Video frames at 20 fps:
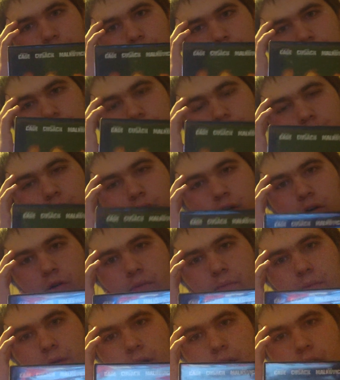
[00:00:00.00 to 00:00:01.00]
like, get
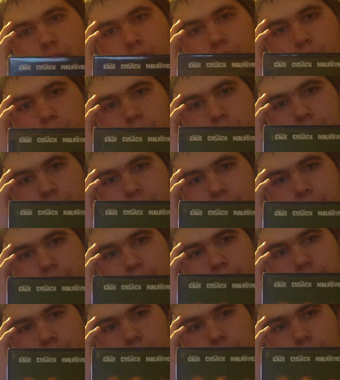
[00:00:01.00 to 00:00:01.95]
home. But then,